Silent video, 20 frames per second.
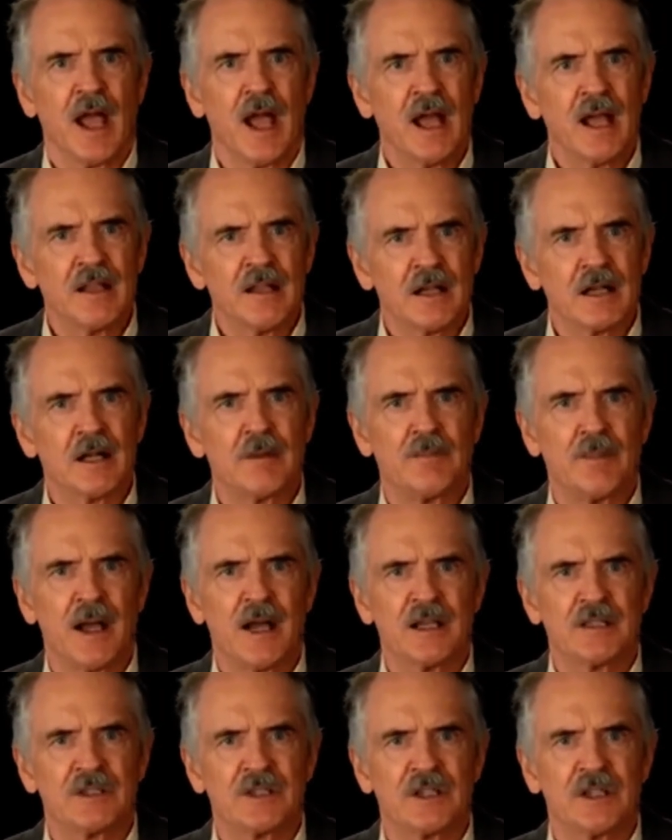and the
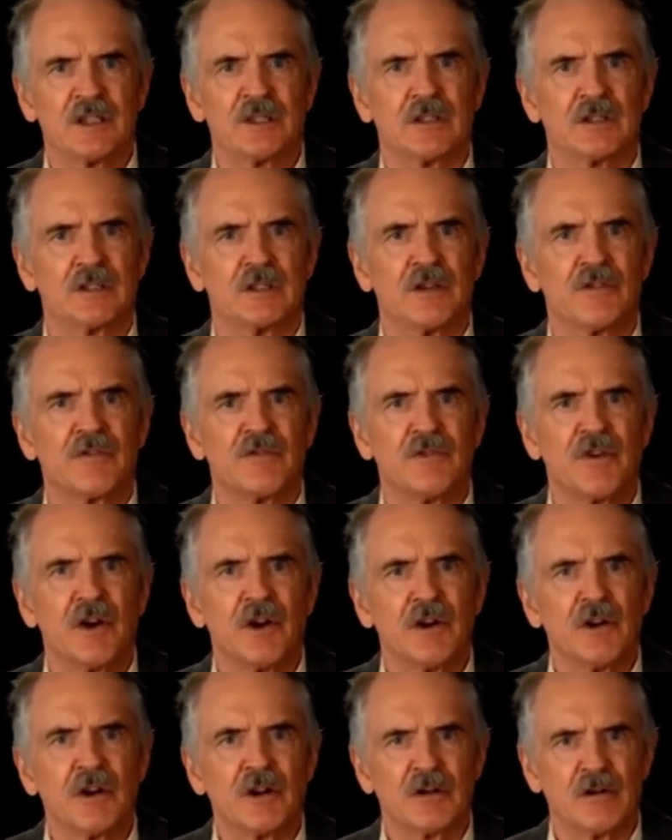capacity to
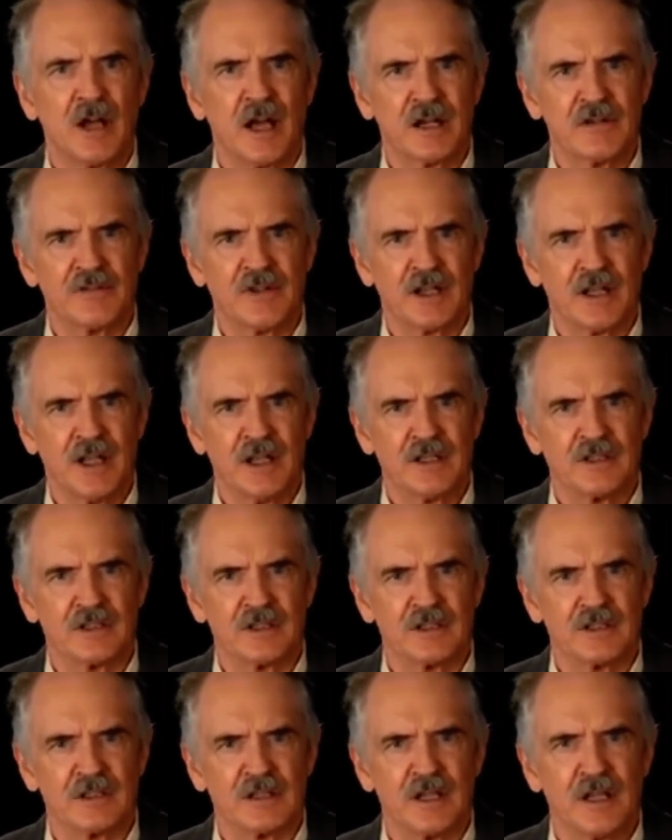defer
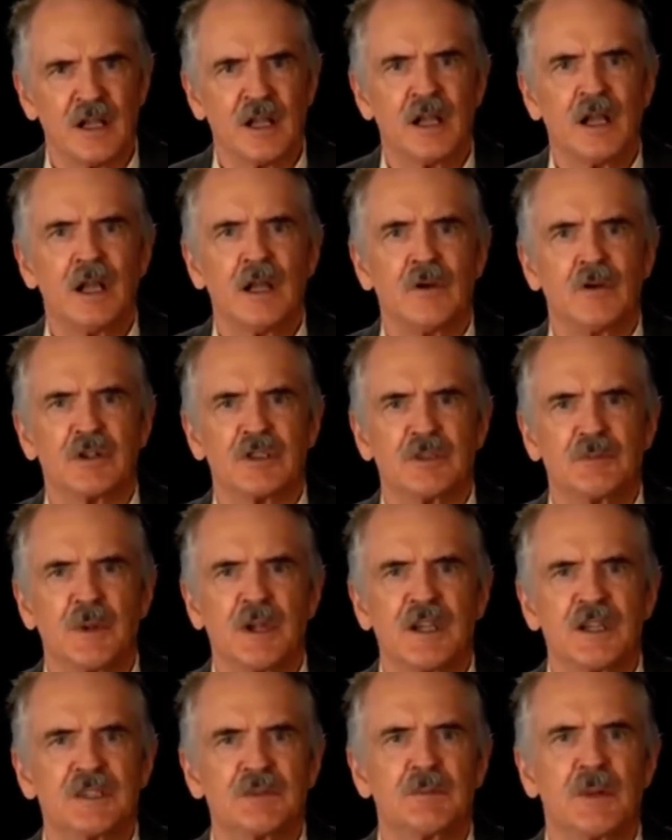gratification, which
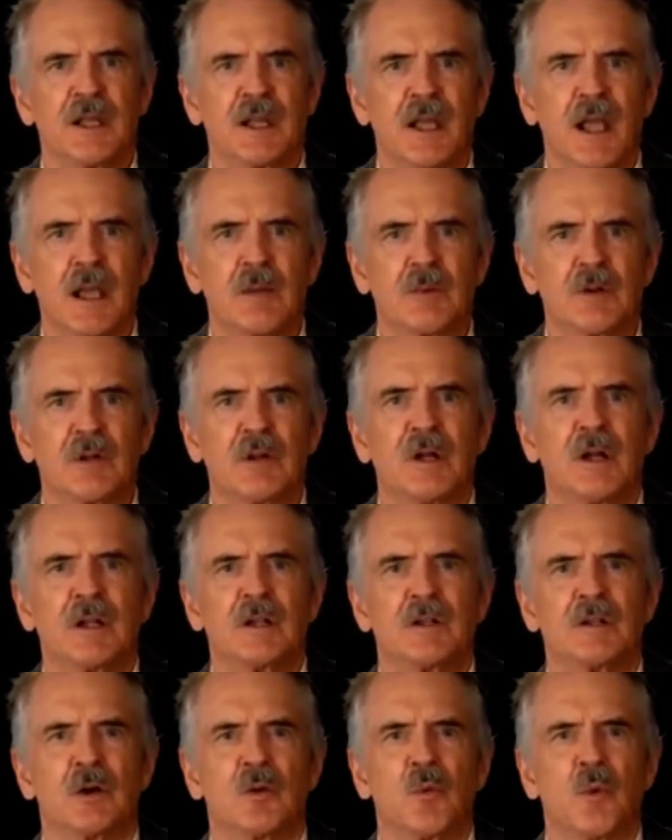means being able
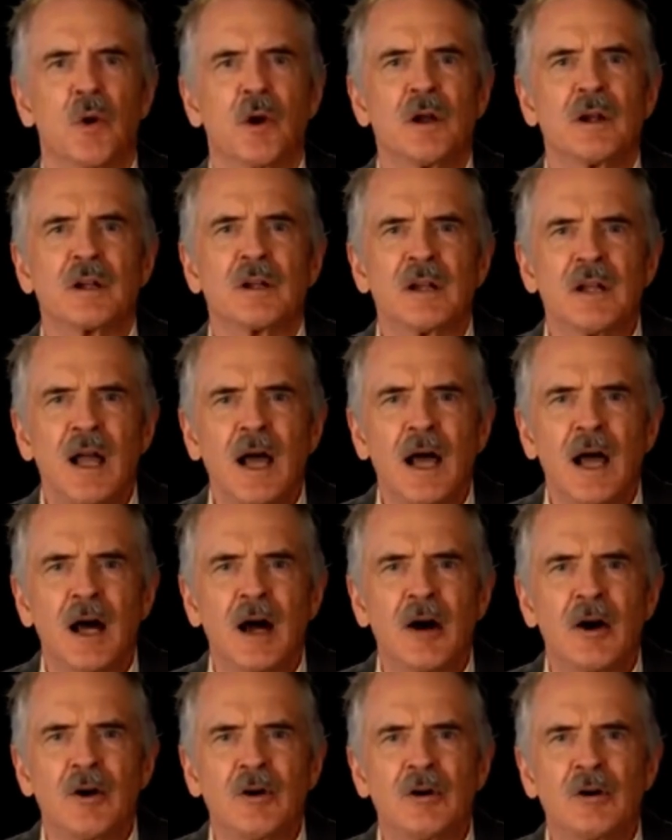to work
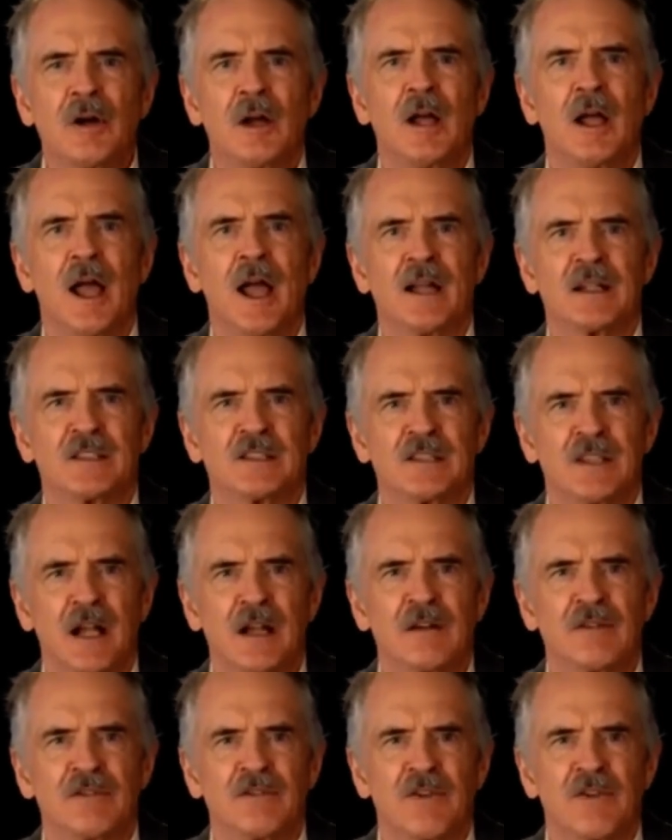now and
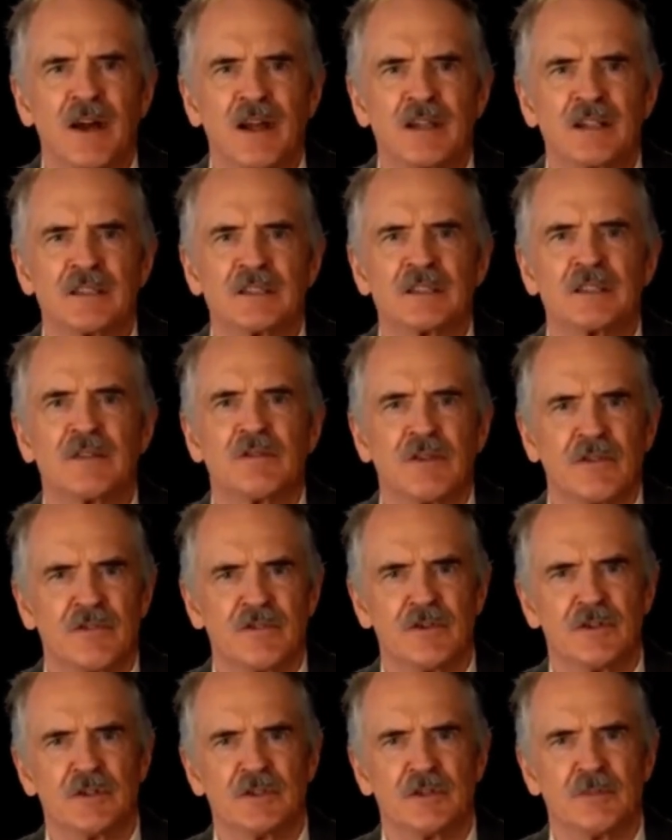sacrifice for
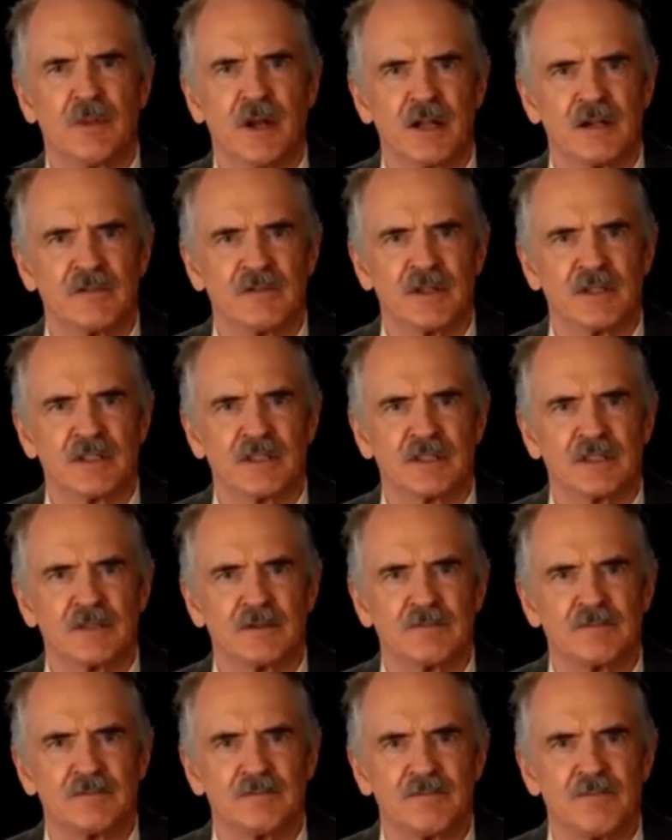future benefits.
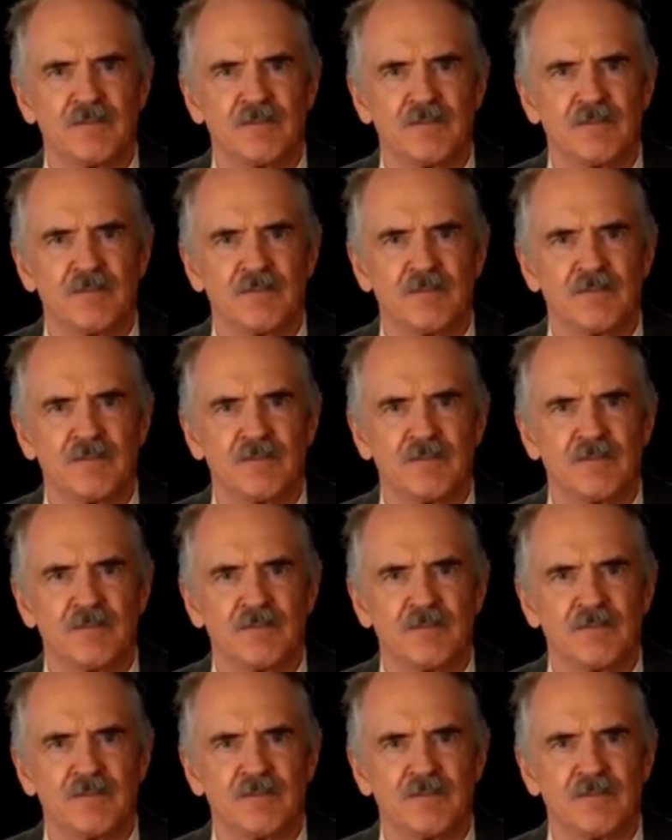